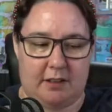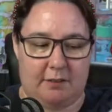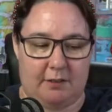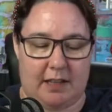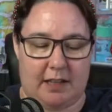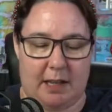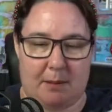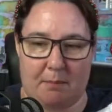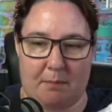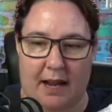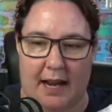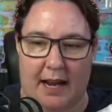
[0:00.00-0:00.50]

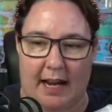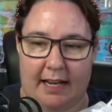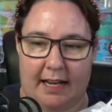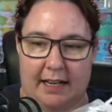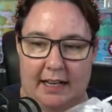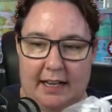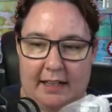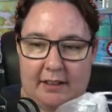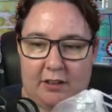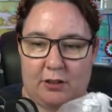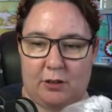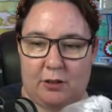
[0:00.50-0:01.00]
they're made
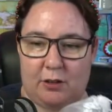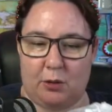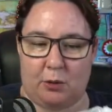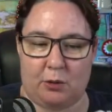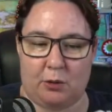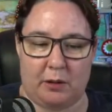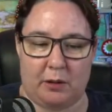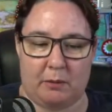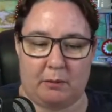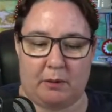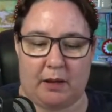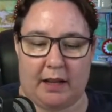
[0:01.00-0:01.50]
and store
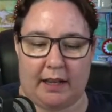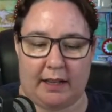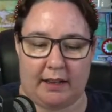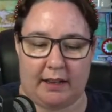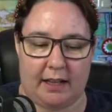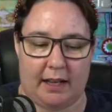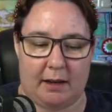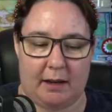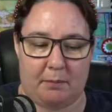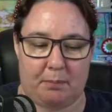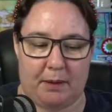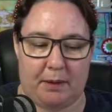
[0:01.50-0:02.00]
them like
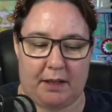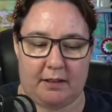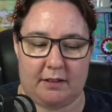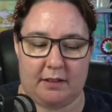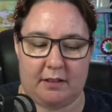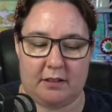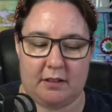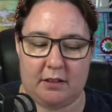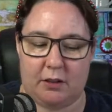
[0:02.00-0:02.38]
that because it's